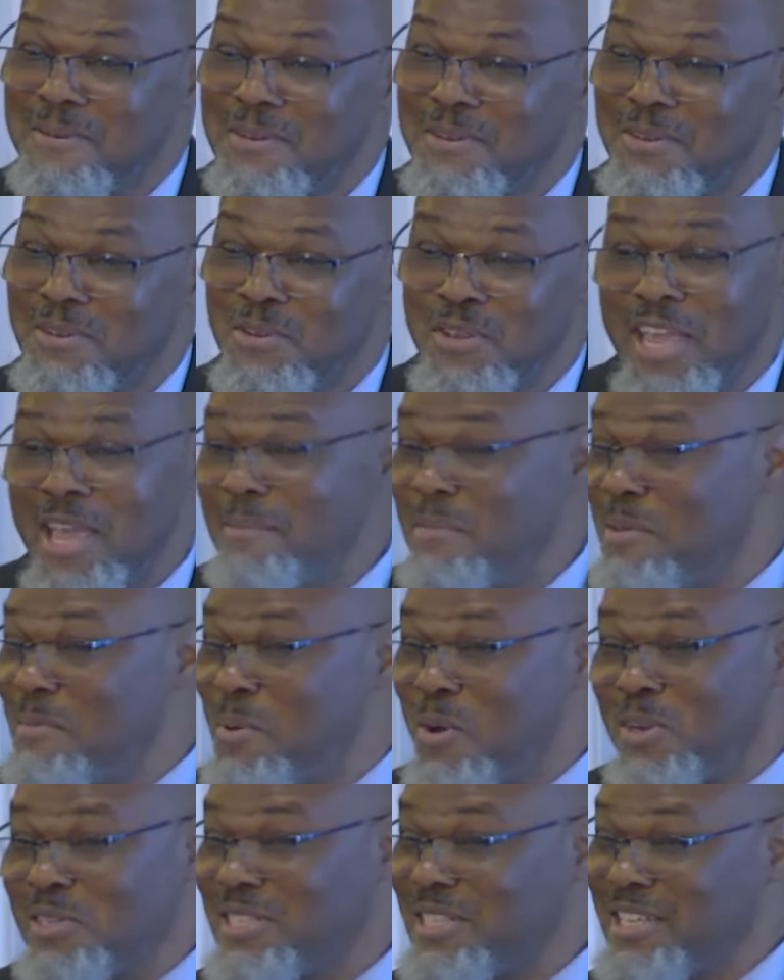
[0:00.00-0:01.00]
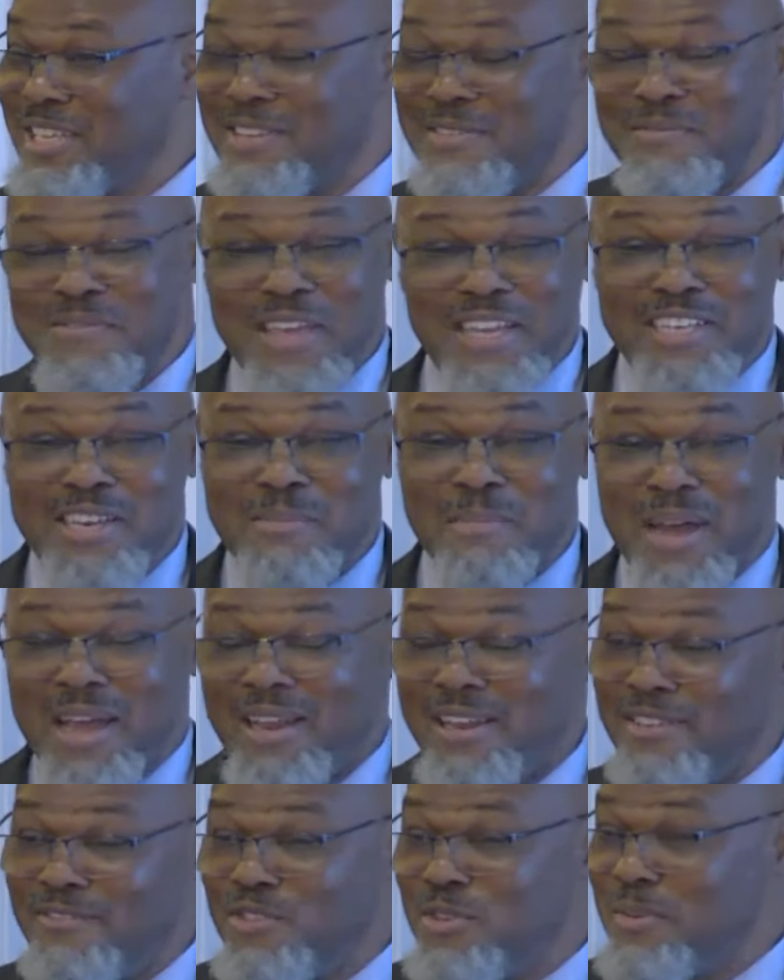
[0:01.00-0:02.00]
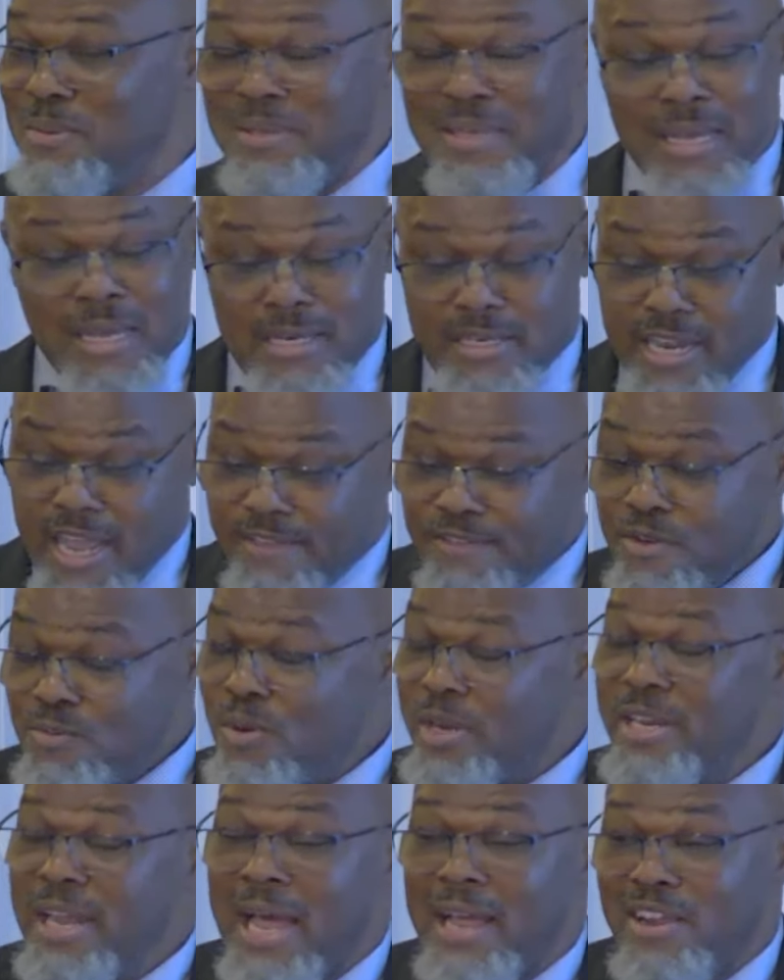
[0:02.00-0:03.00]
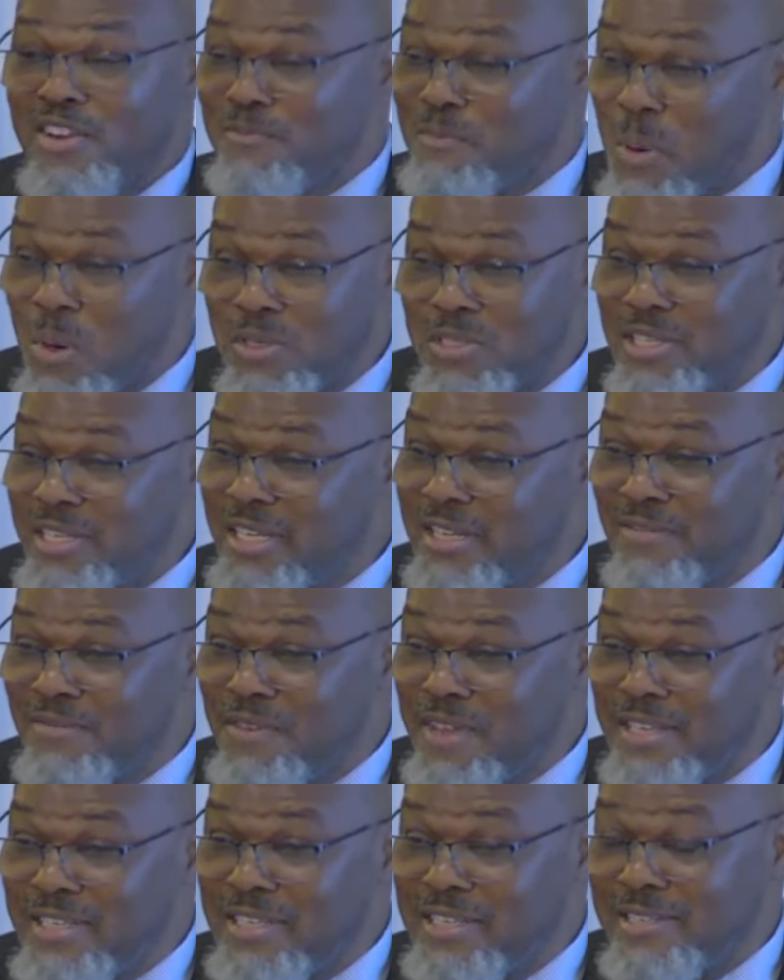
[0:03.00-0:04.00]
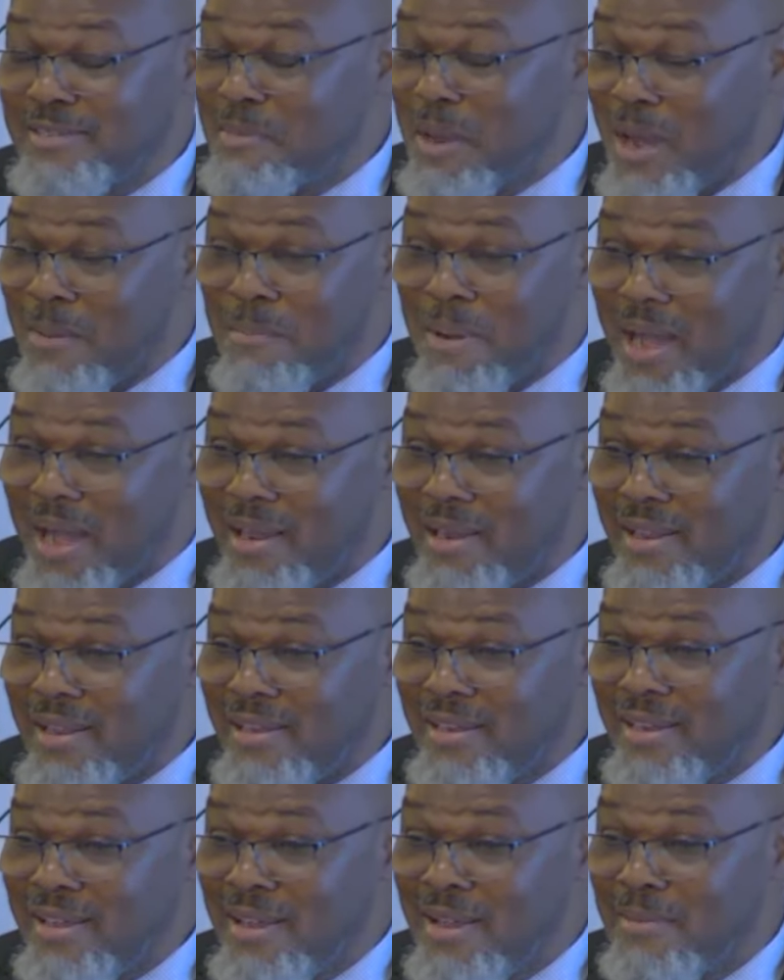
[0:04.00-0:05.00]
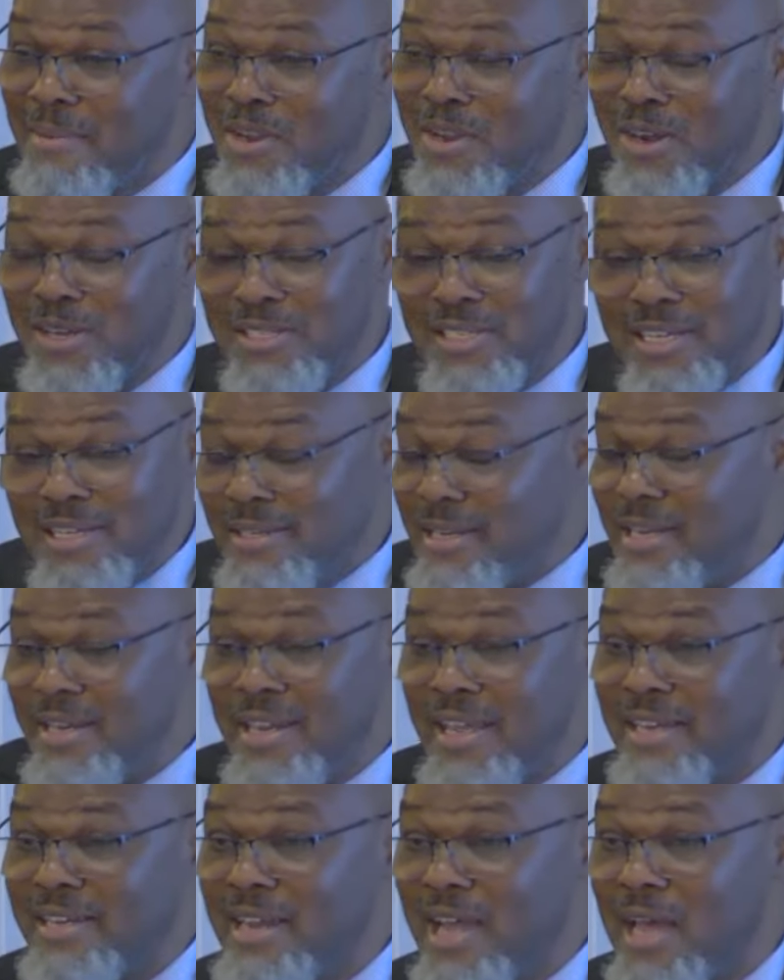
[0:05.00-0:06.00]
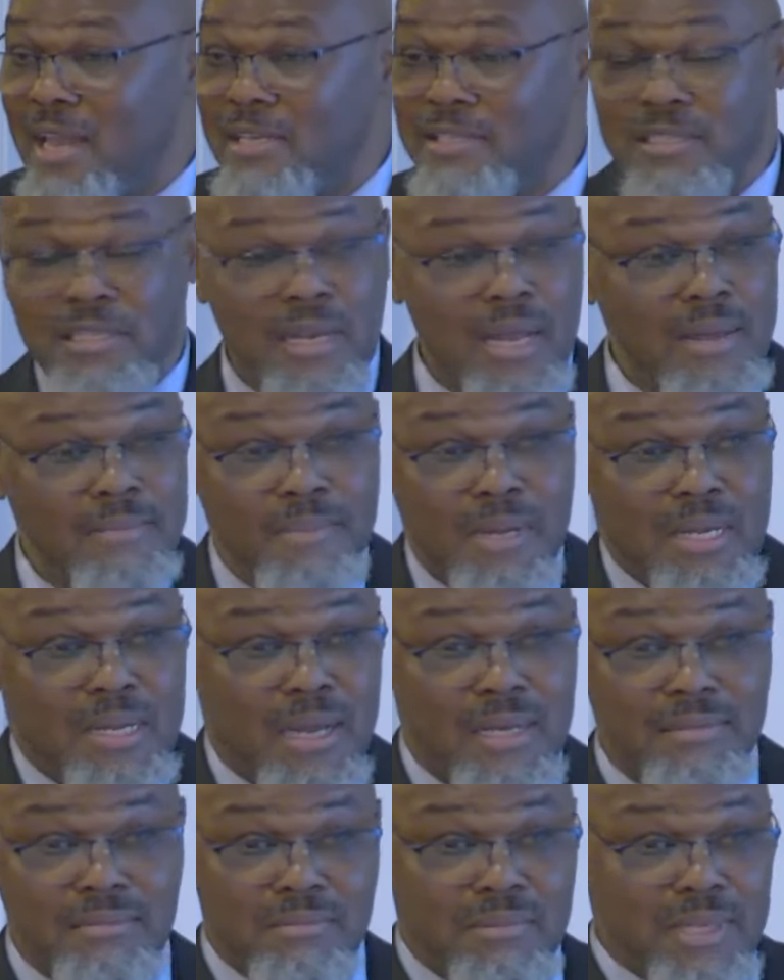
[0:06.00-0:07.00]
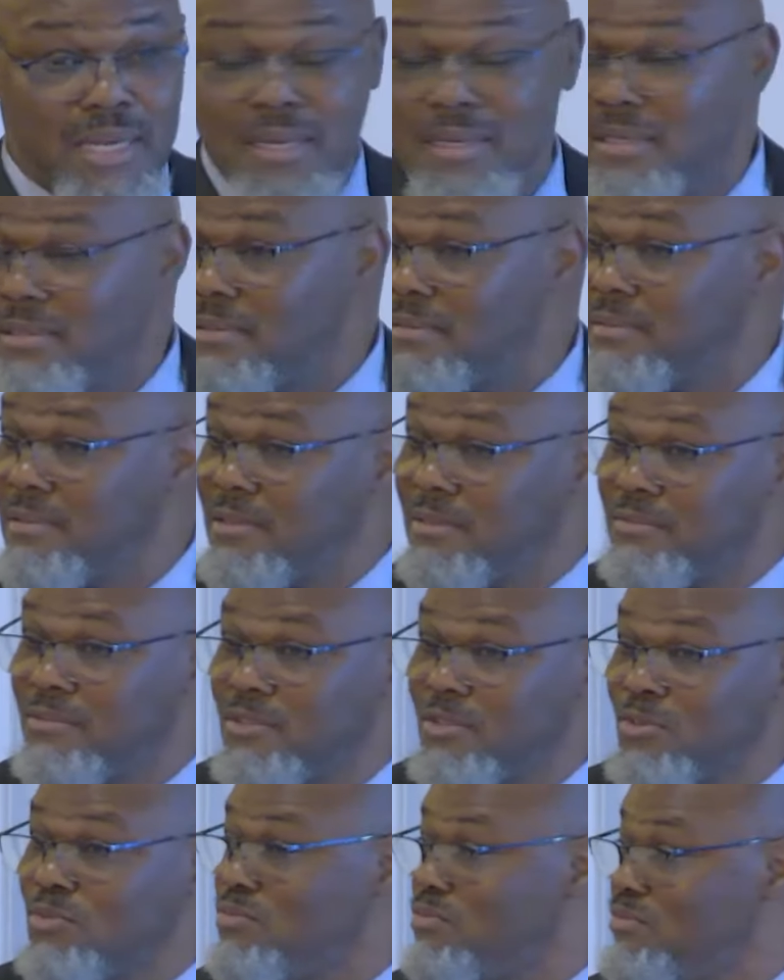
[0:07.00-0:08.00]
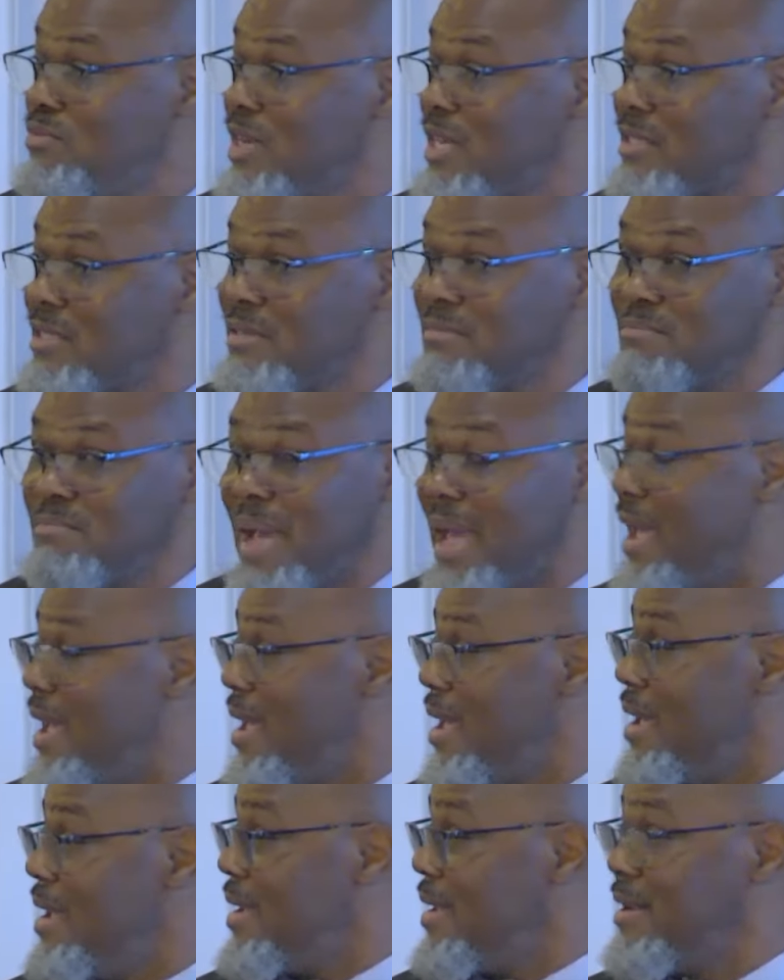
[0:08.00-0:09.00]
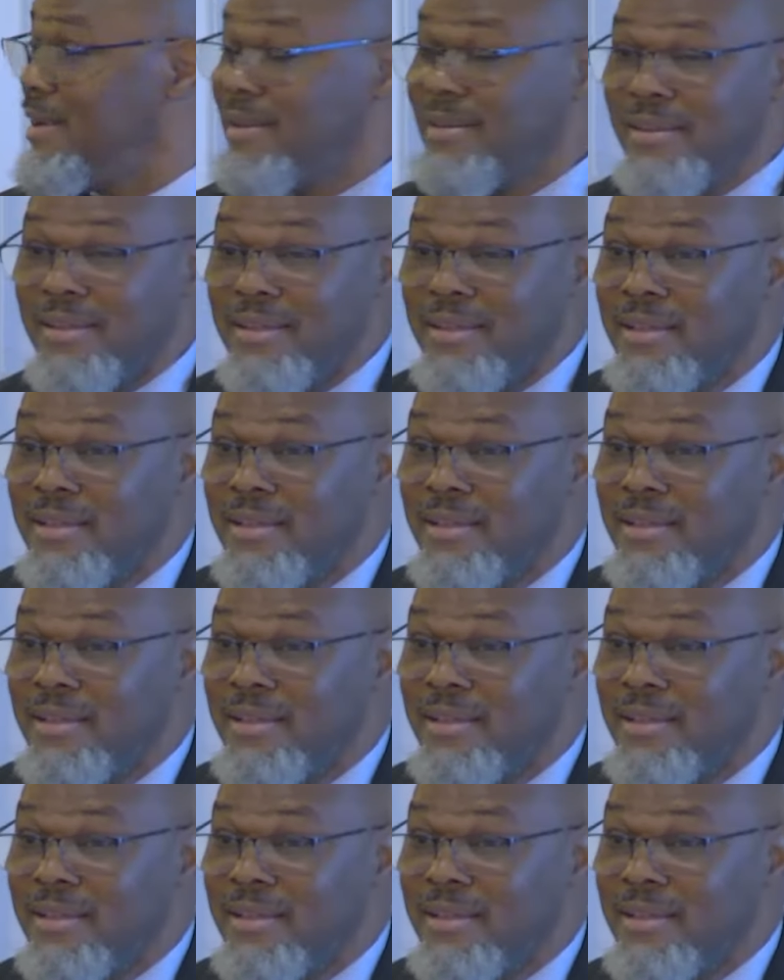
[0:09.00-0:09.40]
You can't be personally convicted about it. David was not personally convicted about it because he didn't acknowledge it. I didn't do nothing bad.